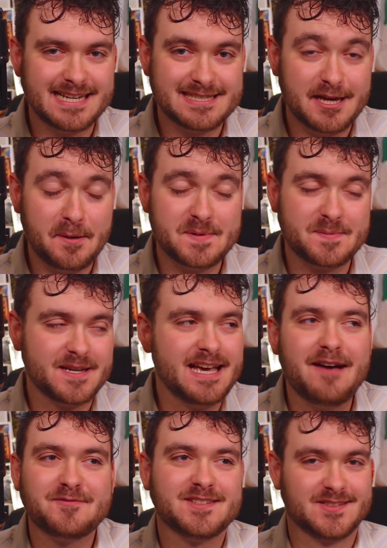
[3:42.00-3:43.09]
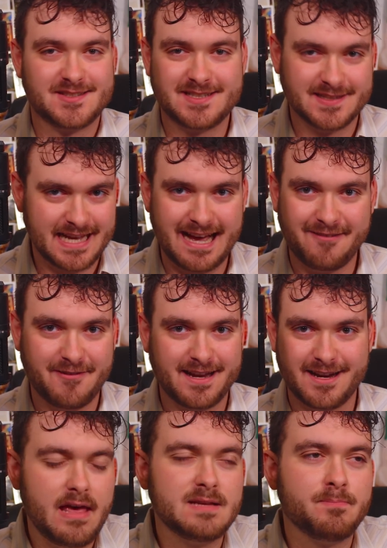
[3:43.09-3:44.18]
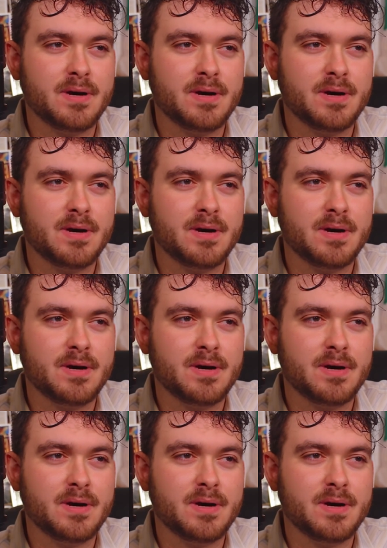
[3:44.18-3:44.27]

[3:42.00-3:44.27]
at times, but you have to learn to laugh at it.